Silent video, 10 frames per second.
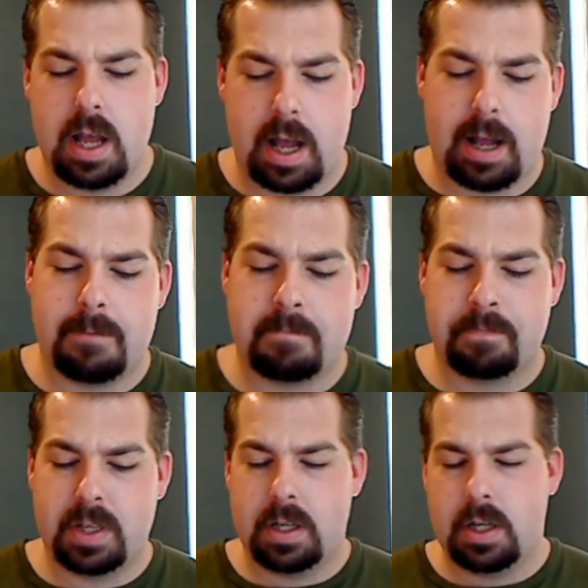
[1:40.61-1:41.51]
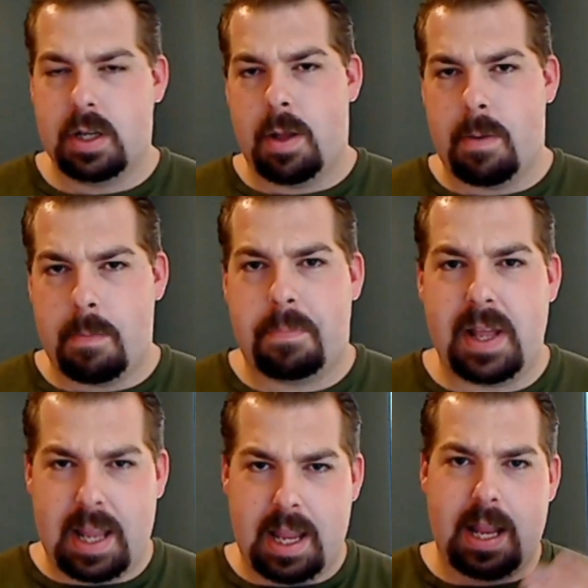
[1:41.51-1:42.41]

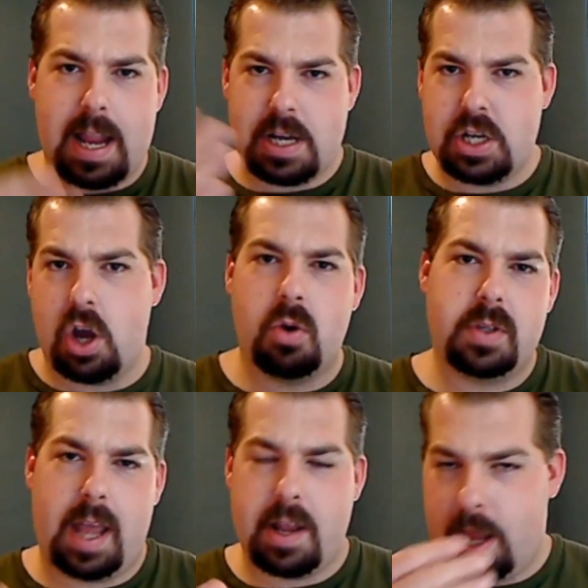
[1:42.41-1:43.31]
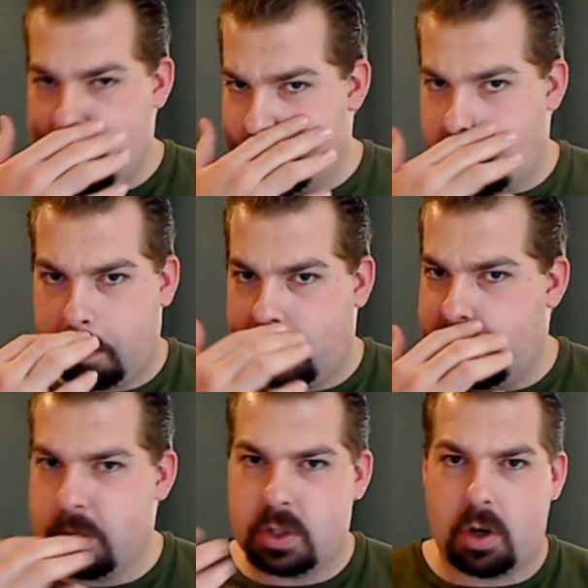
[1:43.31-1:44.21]
But it goes, as you start
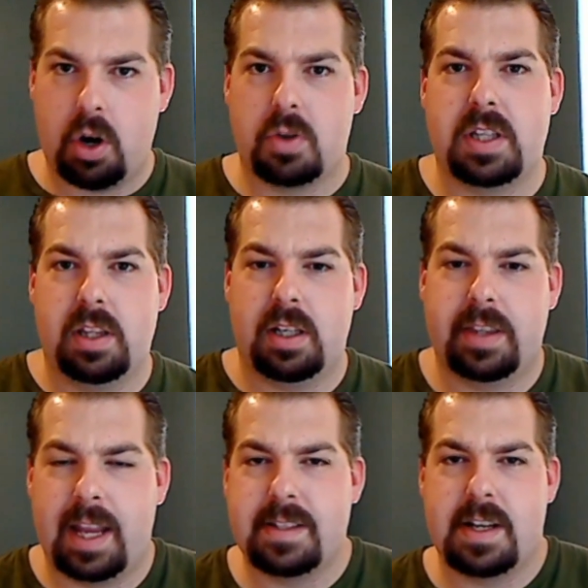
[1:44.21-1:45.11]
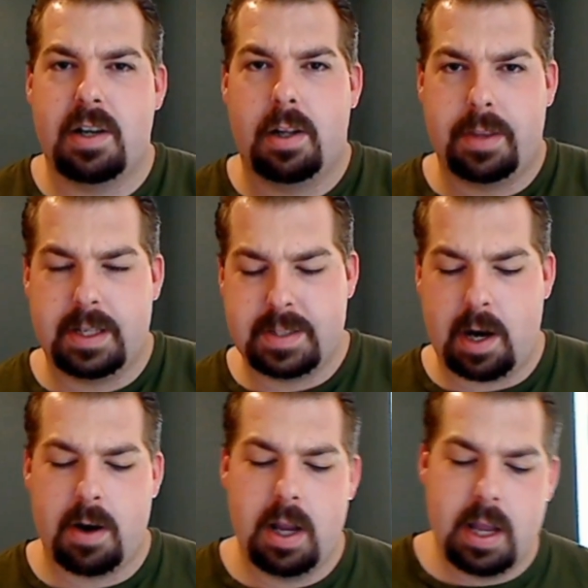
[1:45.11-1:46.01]
playing, you start noticing little things here, little things
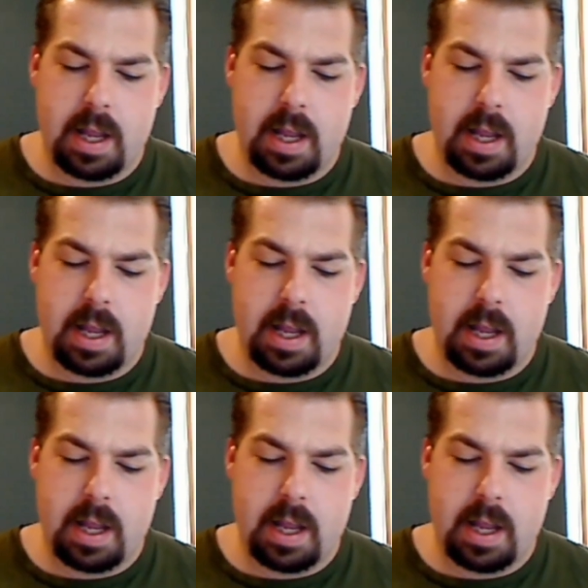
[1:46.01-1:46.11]
there.